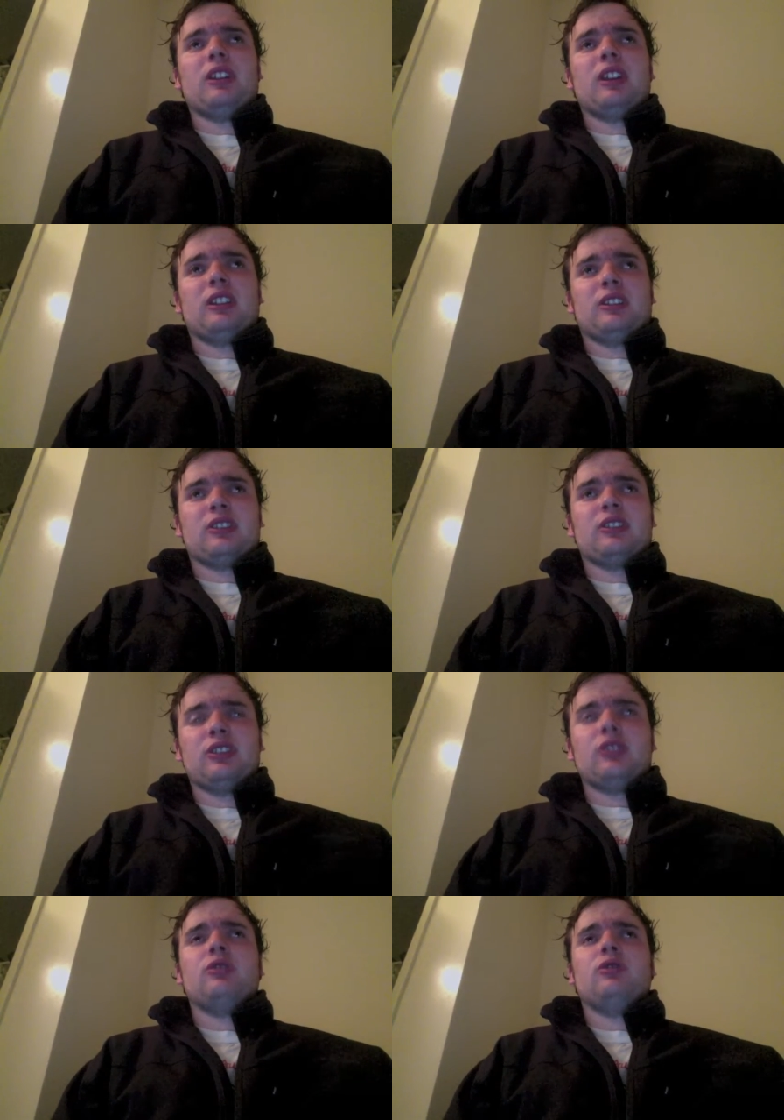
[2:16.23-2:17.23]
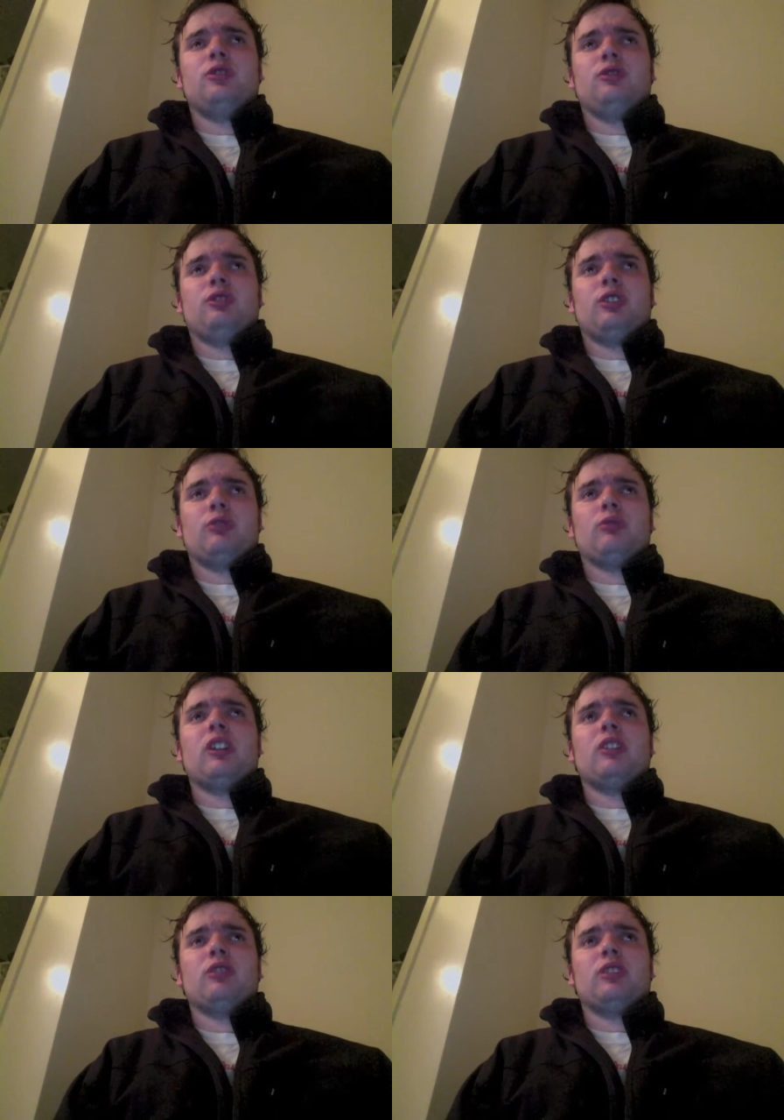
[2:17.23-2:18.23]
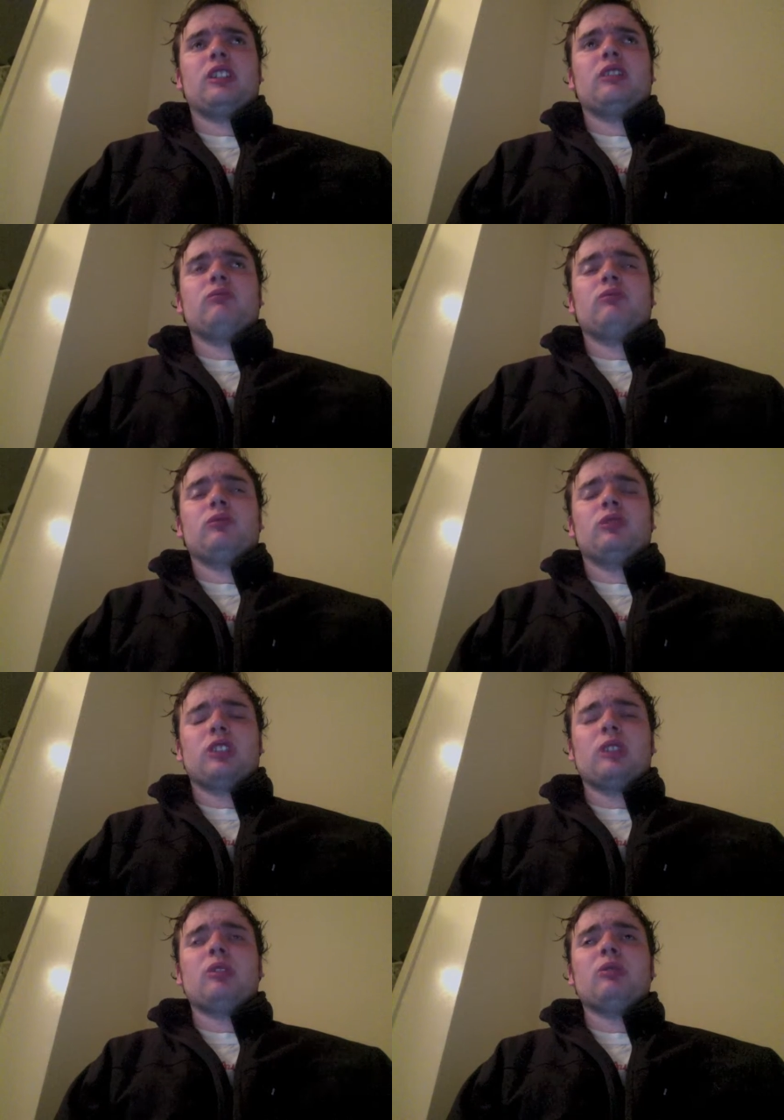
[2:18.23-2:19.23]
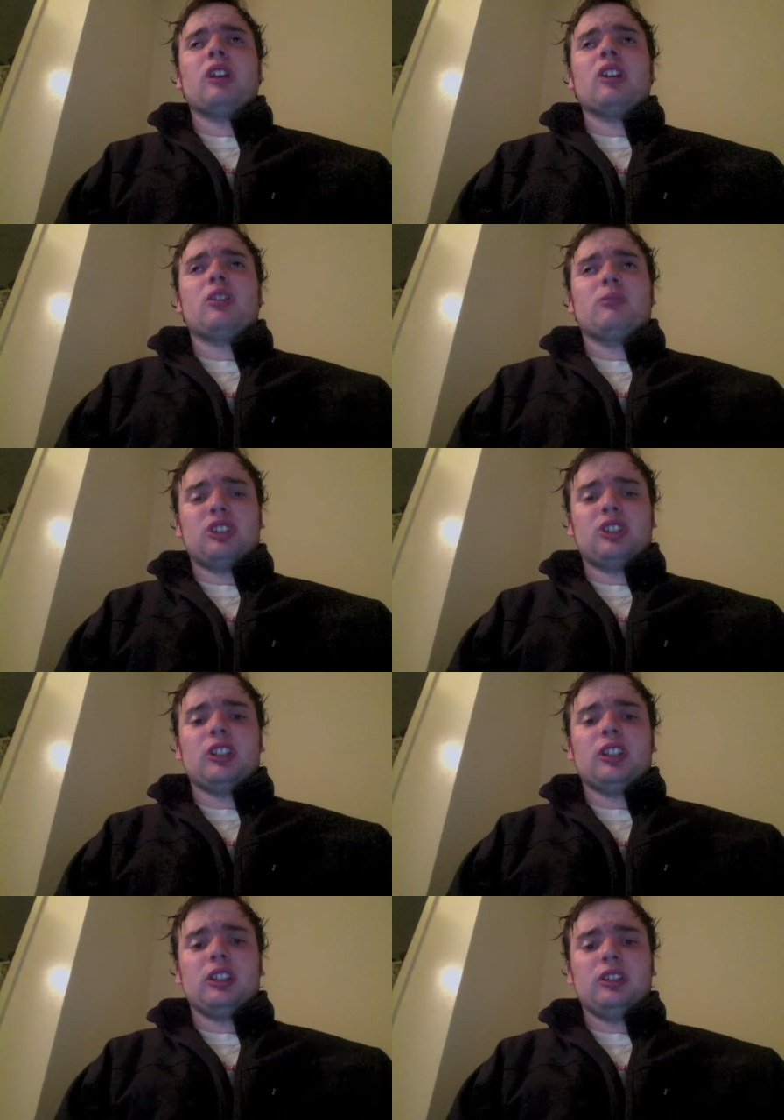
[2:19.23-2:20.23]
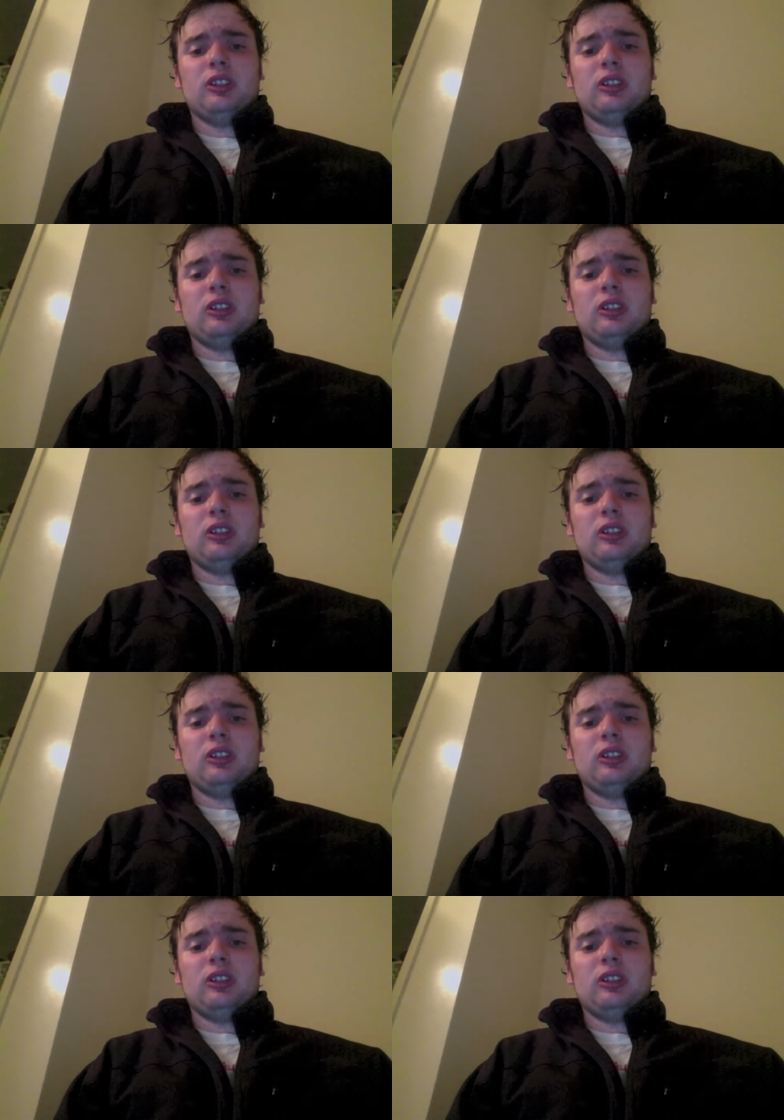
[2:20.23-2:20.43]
and a stooge for the greater WAR machine.